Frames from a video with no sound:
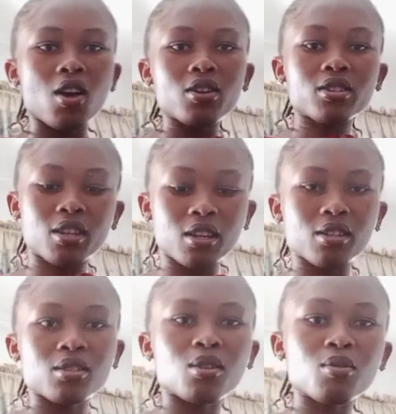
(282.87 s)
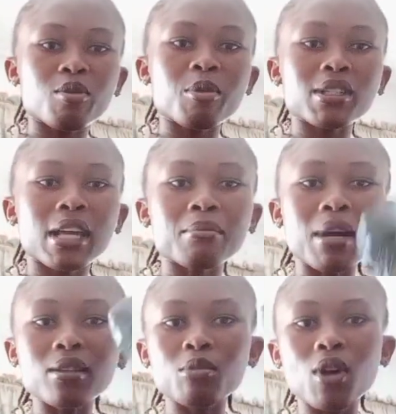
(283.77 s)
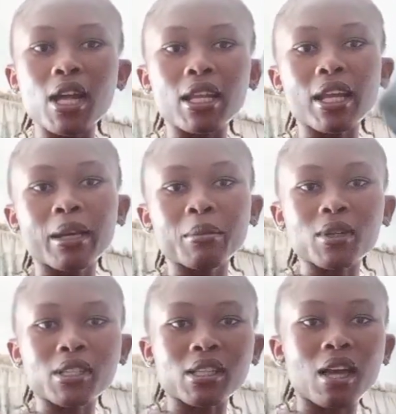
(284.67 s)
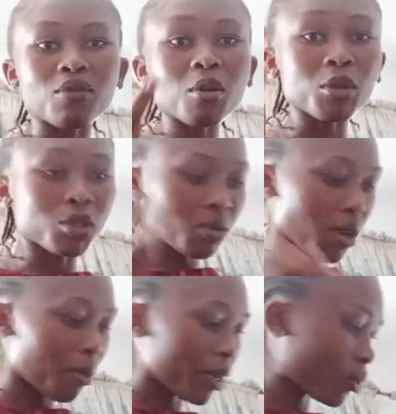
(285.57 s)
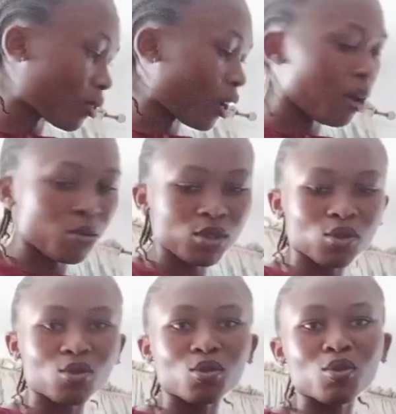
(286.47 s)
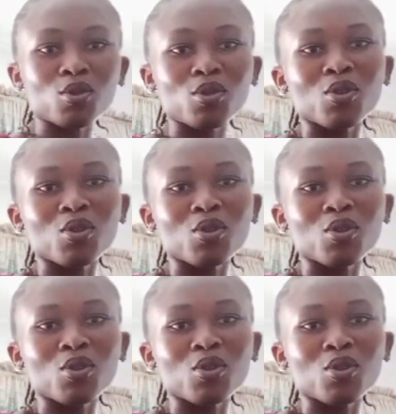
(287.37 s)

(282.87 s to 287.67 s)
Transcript: Okay, so we bought agba lemon and lime because I've not got sugar. i sugar. I want to do.